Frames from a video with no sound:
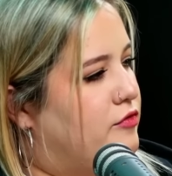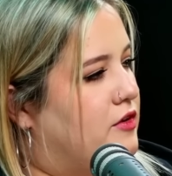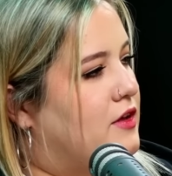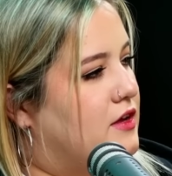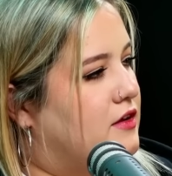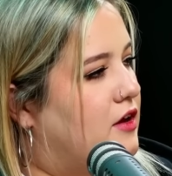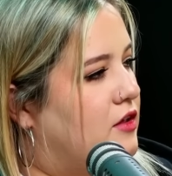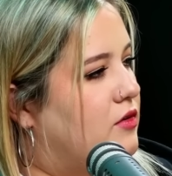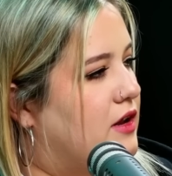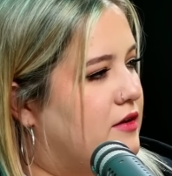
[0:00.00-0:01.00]
funny,
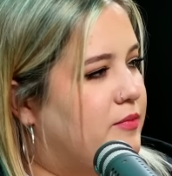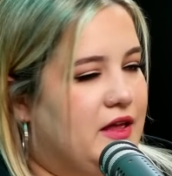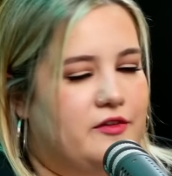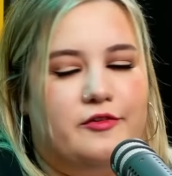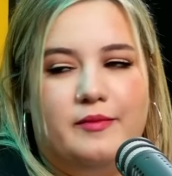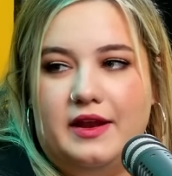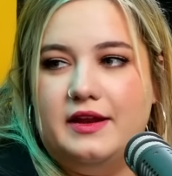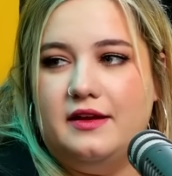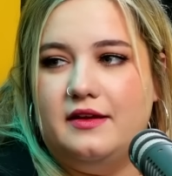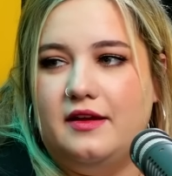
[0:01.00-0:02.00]
you know, like being
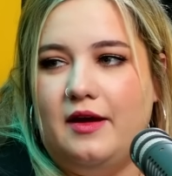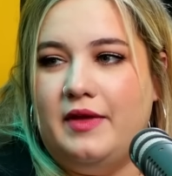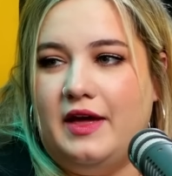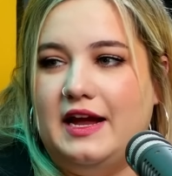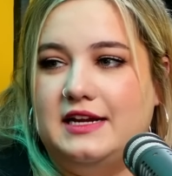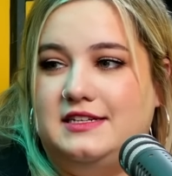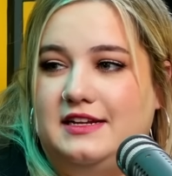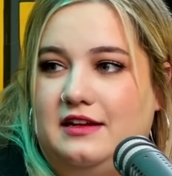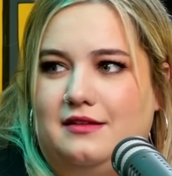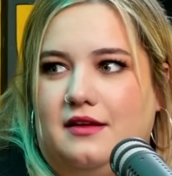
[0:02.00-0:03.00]
dramatic. I'm not
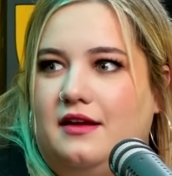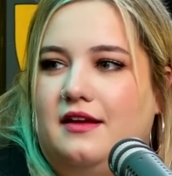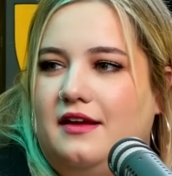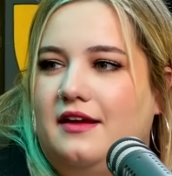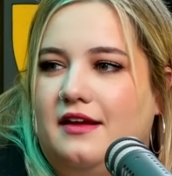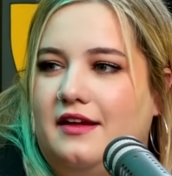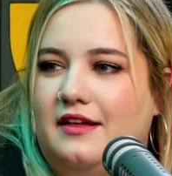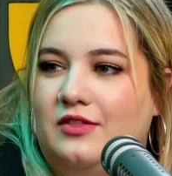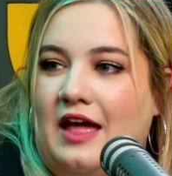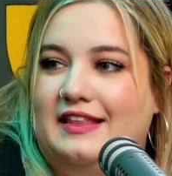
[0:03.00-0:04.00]
actually.
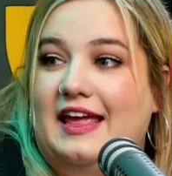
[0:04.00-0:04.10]
I think